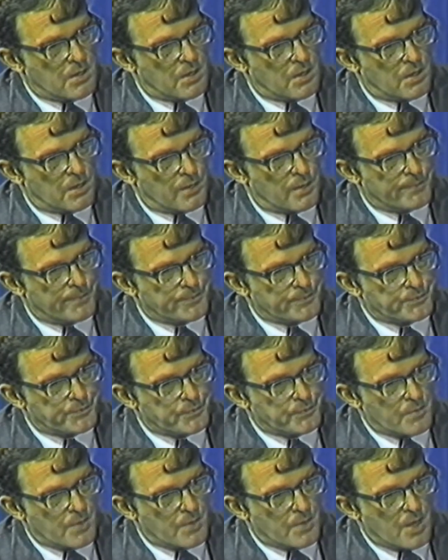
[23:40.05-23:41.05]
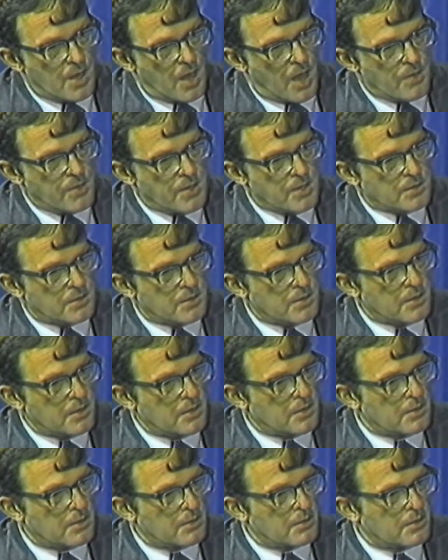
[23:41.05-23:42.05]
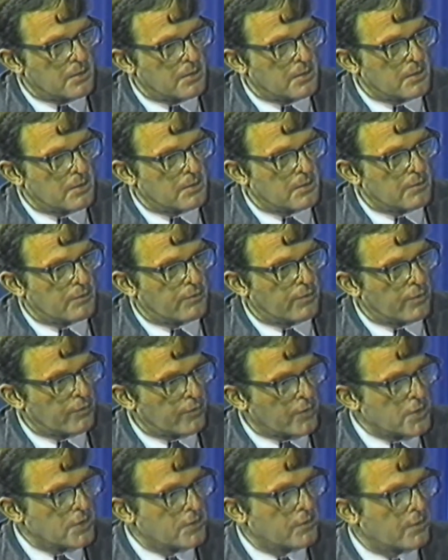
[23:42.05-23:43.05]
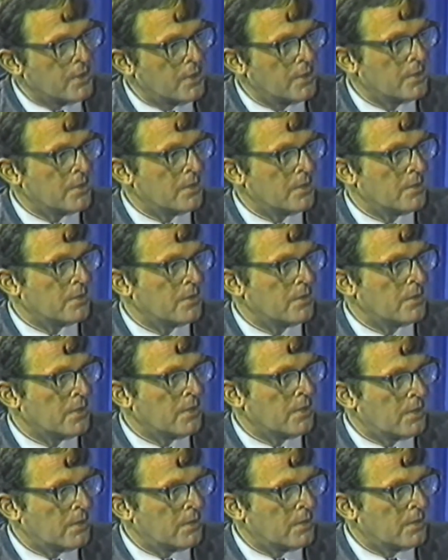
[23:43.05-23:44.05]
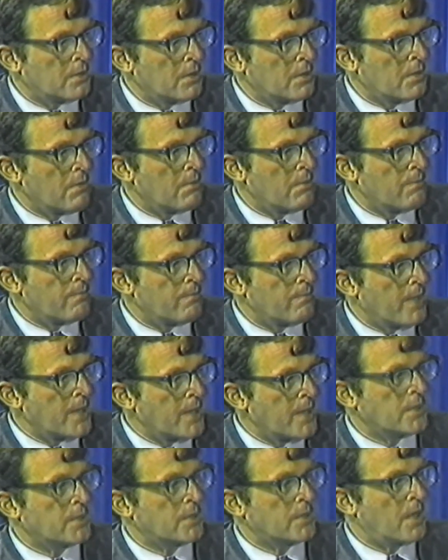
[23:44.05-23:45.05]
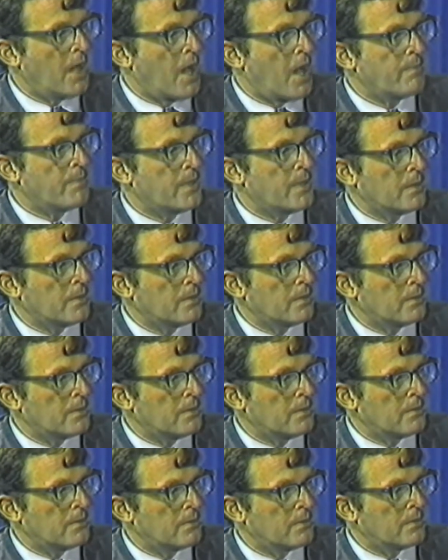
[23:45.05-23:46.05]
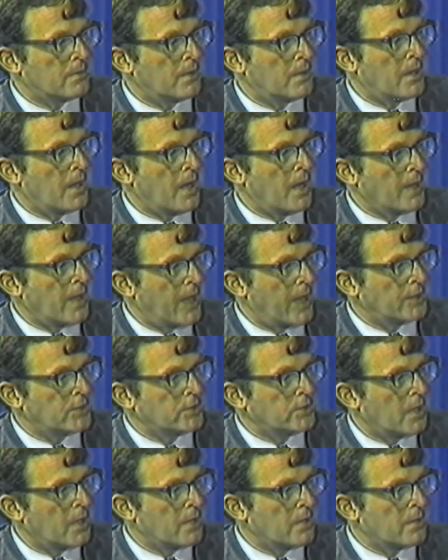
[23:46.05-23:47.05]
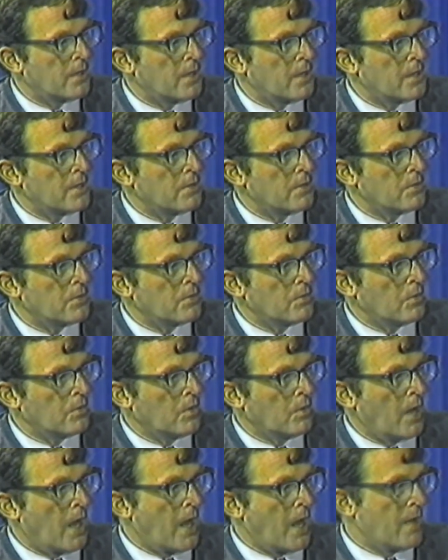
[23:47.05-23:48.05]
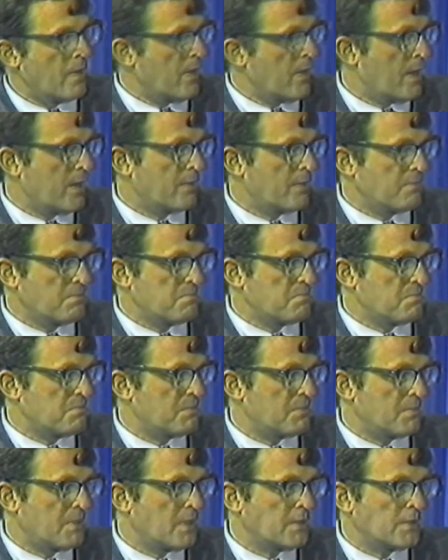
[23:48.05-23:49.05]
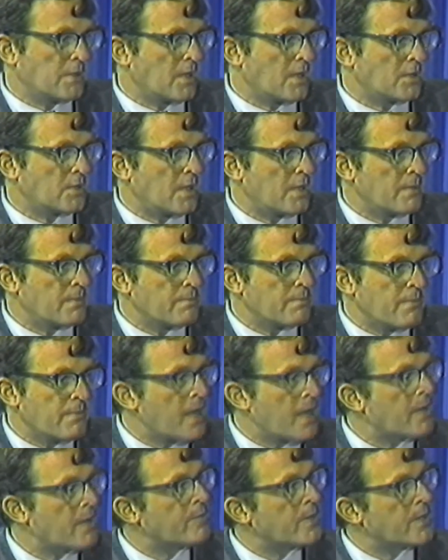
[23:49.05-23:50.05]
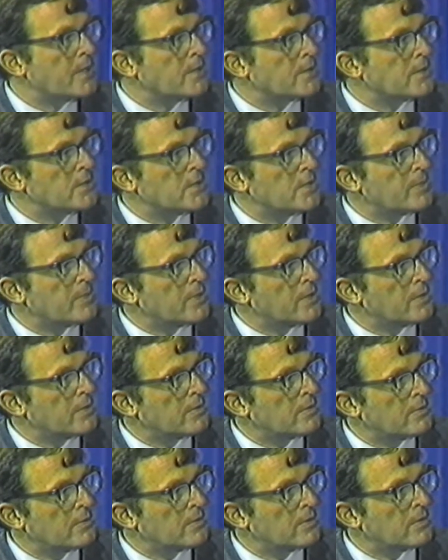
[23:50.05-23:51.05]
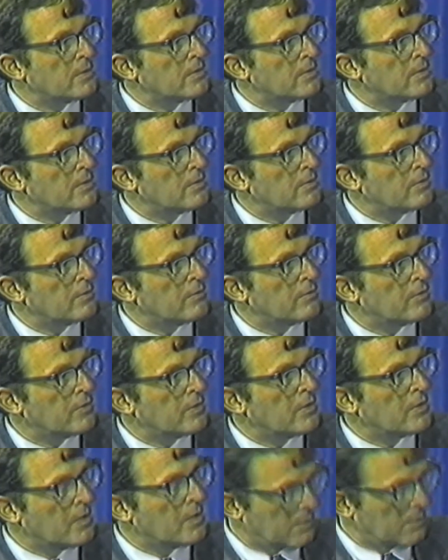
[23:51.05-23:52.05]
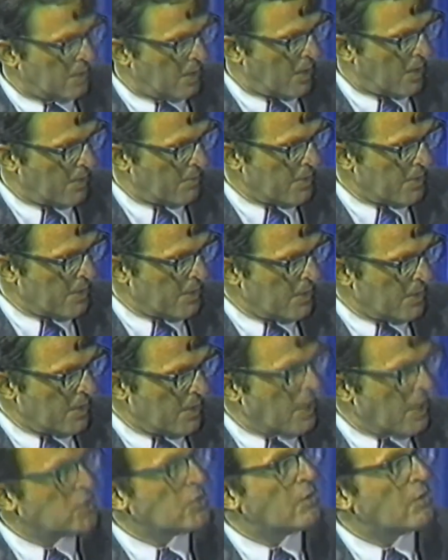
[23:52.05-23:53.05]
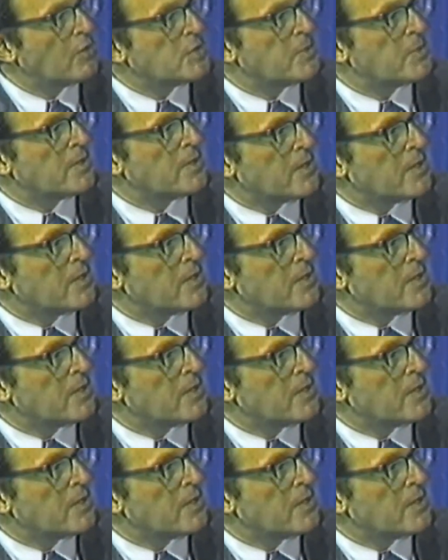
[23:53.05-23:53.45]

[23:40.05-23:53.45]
I think first of all the basic topic that I latched on then, and that, as I said, may have been incipient for a long time, has always been